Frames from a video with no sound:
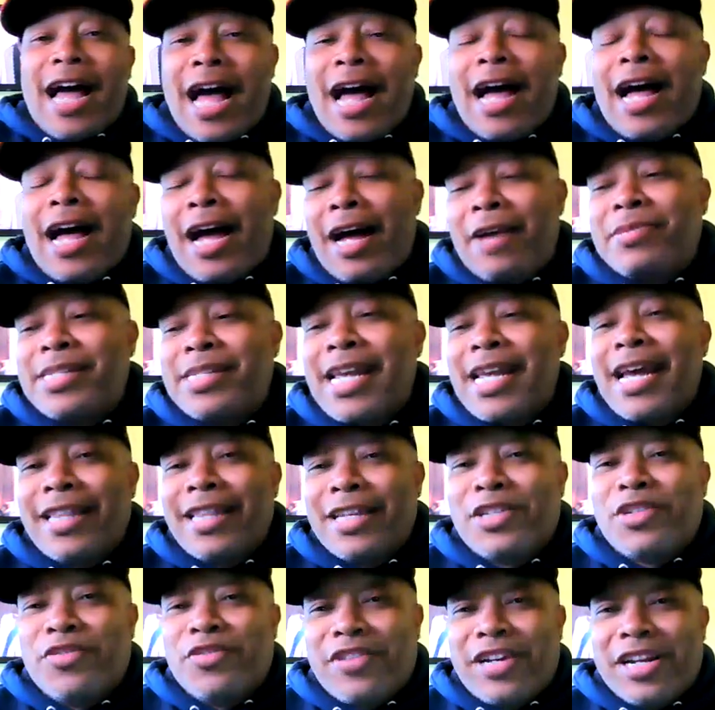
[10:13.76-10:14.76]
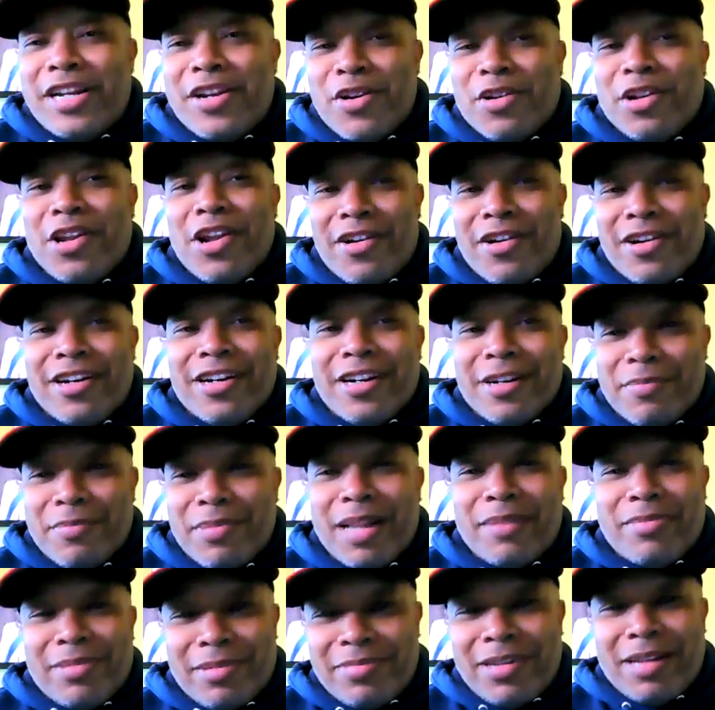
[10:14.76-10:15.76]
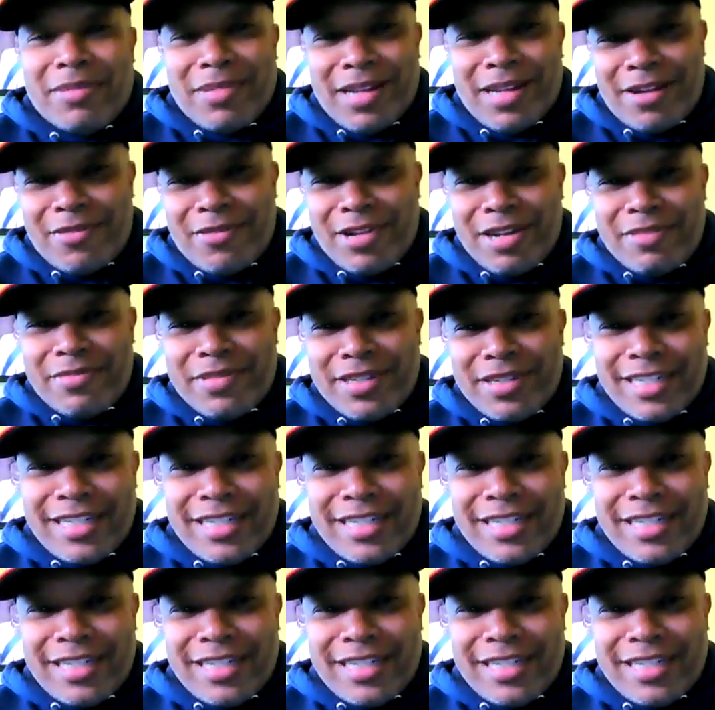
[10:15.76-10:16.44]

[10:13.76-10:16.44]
I'm sad that you can no longer blah blah blah blah women.